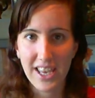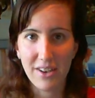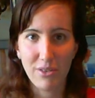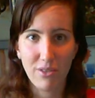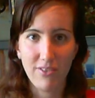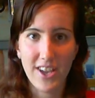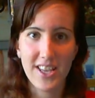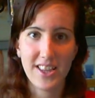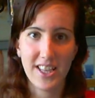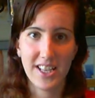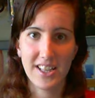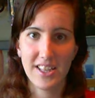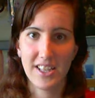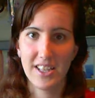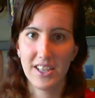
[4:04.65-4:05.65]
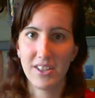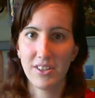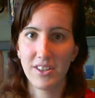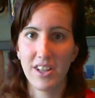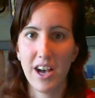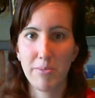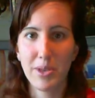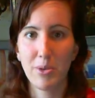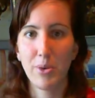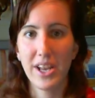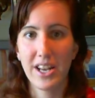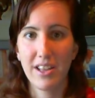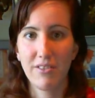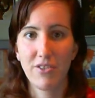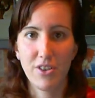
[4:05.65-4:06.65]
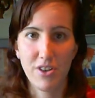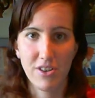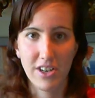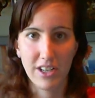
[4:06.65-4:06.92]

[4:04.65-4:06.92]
out with Faith in the Hilton lobby waiting for her